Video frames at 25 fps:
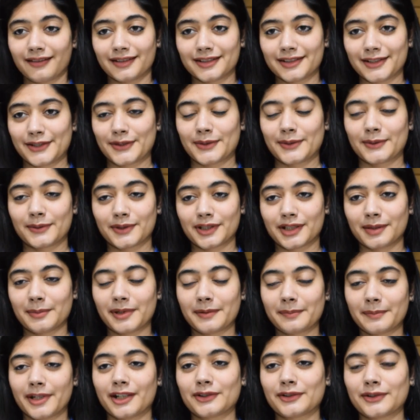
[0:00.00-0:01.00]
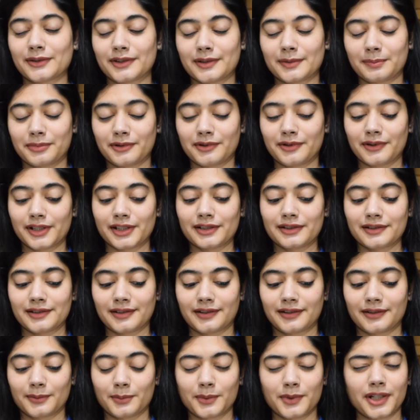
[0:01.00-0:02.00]
So coming back to the point,
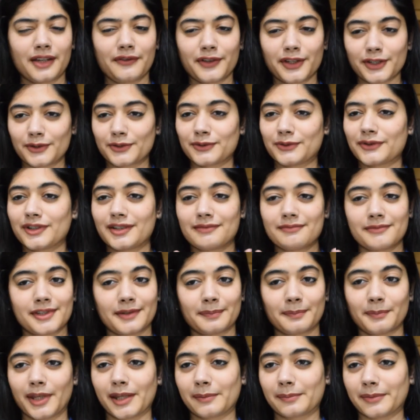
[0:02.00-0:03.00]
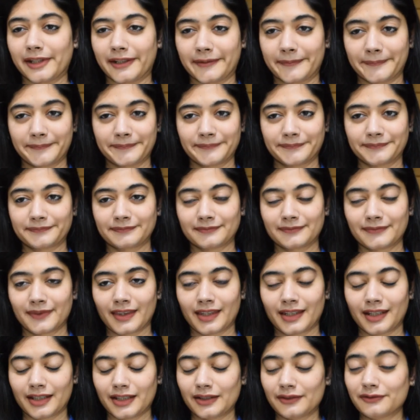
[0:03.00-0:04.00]
whatever your dreams may be,
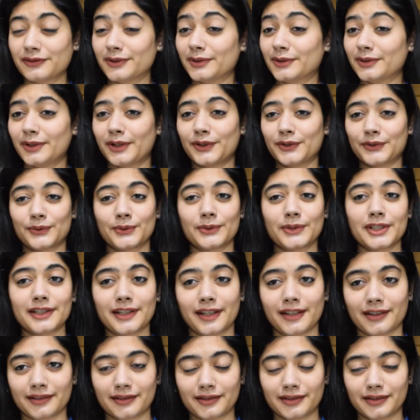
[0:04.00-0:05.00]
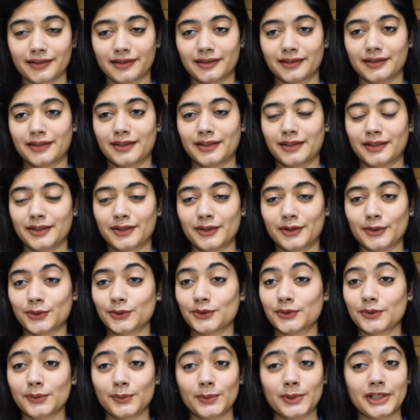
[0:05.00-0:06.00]
if you're not reading,
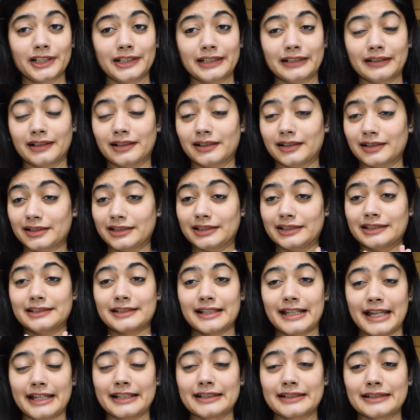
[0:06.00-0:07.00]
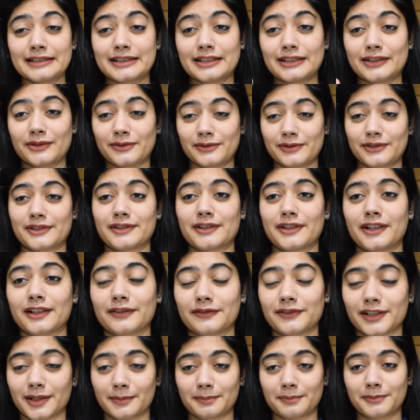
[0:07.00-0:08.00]
you will land yourself
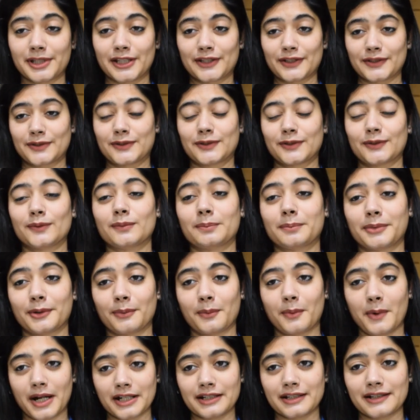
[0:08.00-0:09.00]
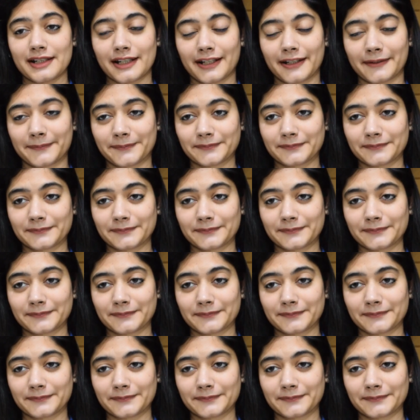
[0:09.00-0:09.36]
in a big soup one day.